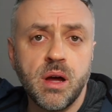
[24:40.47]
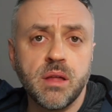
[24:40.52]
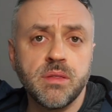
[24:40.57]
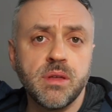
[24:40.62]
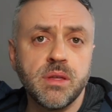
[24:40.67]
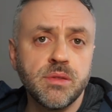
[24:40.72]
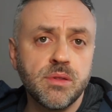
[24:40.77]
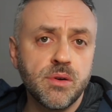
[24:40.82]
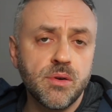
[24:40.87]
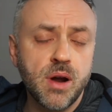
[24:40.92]
on
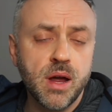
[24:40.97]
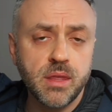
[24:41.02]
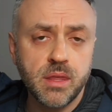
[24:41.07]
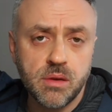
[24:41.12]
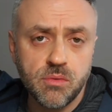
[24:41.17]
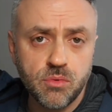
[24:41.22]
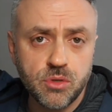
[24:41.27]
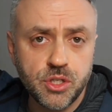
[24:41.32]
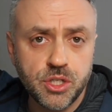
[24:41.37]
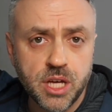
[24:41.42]

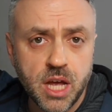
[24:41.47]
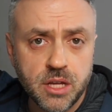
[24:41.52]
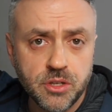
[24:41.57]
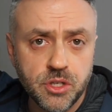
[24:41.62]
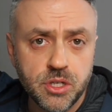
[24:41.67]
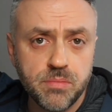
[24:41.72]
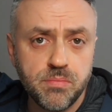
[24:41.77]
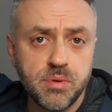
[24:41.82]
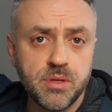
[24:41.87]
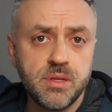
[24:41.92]
interacting with
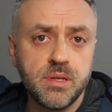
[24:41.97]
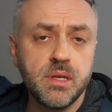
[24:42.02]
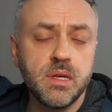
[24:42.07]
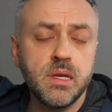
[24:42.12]
ChatGPT,